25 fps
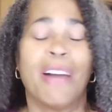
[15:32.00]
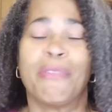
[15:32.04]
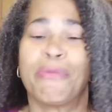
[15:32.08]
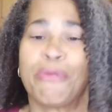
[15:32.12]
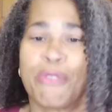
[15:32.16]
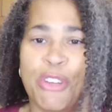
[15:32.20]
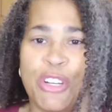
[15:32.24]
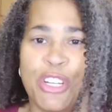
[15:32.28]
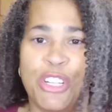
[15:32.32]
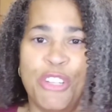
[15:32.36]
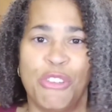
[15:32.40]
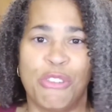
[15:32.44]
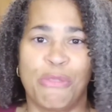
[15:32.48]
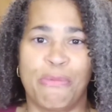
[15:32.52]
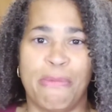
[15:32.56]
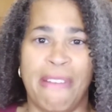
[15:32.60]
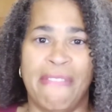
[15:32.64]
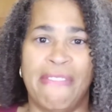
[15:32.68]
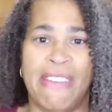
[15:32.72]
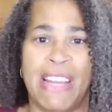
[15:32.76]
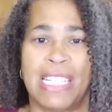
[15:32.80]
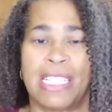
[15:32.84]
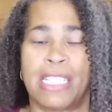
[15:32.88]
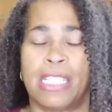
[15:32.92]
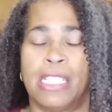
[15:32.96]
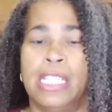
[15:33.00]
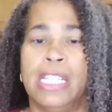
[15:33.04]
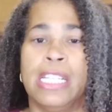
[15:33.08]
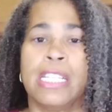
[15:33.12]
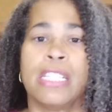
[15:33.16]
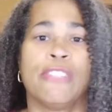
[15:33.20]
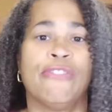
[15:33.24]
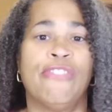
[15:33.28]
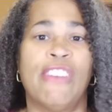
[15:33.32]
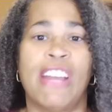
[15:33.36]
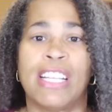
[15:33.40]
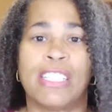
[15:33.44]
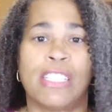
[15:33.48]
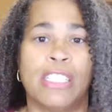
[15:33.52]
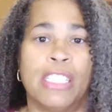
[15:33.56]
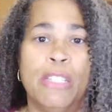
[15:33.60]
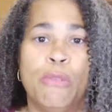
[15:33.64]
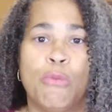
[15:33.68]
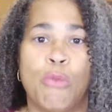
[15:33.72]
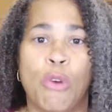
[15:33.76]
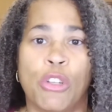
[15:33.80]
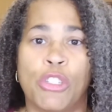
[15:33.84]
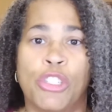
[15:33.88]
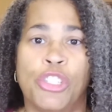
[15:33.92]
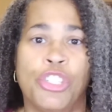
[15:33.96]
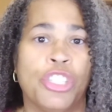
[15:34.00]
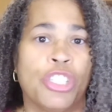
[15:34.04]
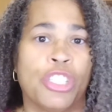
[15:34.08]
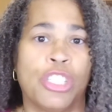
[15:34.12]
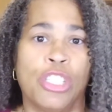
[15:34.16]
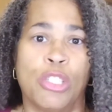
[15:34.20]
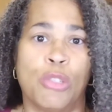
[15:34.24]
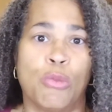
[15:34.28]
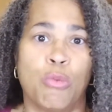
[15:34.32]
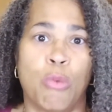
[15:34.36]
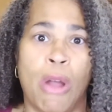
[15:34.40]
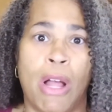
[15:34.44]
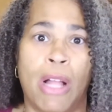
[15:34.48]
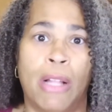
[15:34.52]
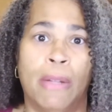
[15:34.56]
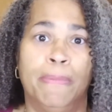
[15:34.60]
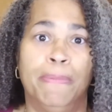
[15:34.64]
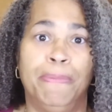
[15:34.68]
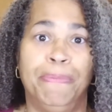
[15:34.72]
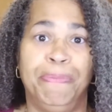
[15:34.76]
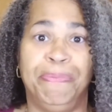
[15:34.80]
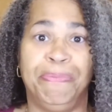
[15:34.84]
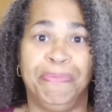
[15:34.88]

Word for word: I'm going to use my Vaseline because Vaseline works just as well.